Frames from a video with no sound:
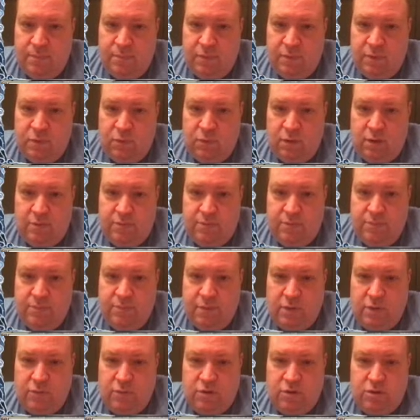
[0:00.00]
Well,
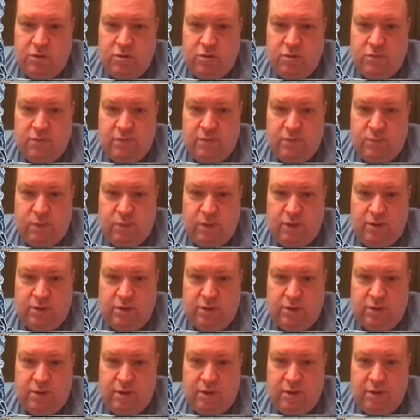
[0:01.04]
we should have
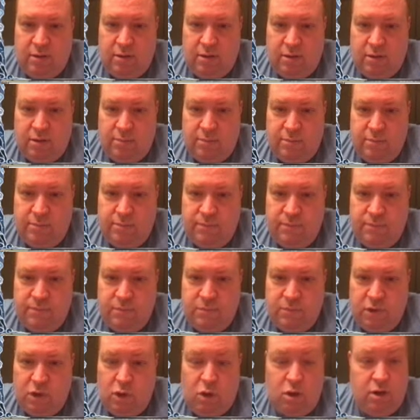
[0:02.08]
expected
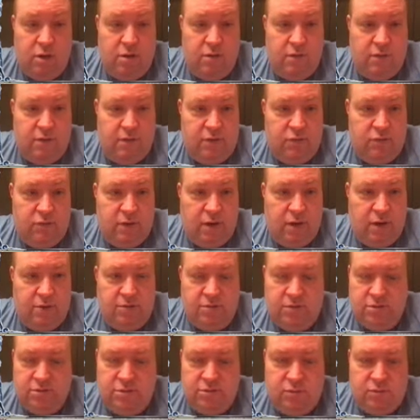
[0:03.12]
Guardian defense
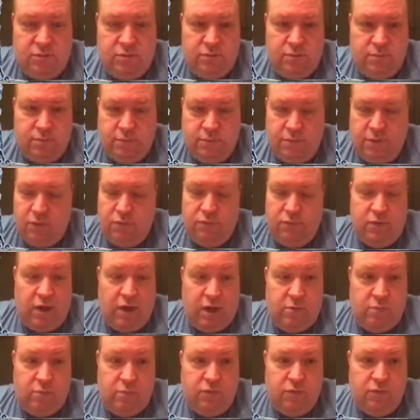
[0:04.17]
reactions. You know, we had
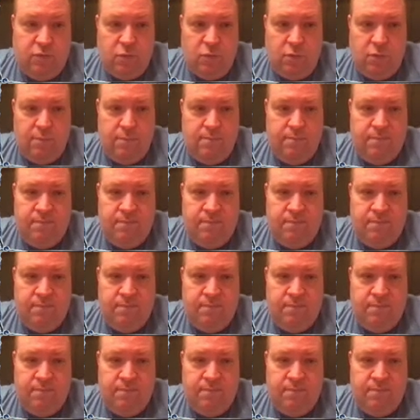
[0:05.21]
them before.